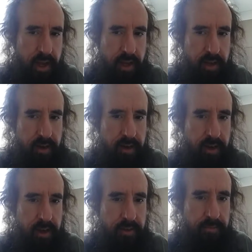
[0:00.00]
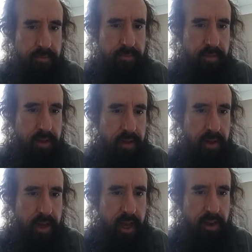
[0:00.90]
and
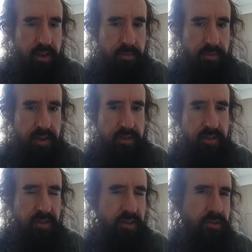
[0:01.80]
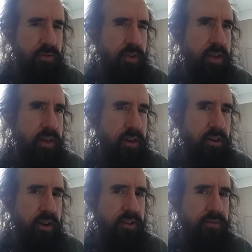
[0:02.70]
Hume says, is this really in
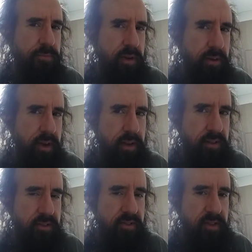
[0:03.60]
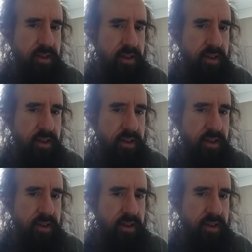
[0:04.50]
our experience?